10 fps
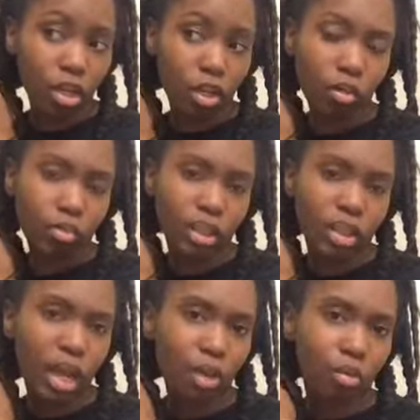don't
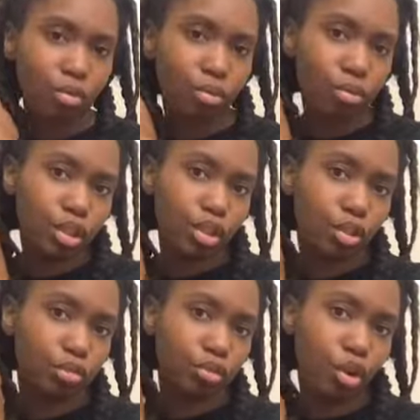settle. You
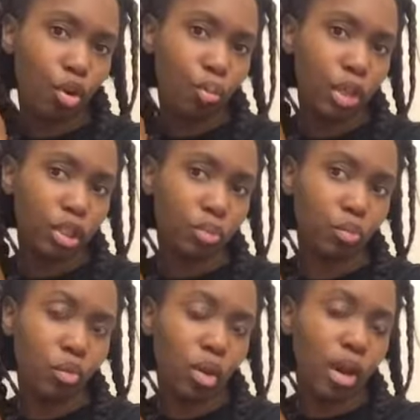deserve so much
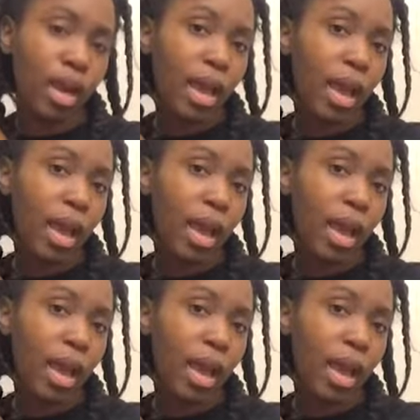more.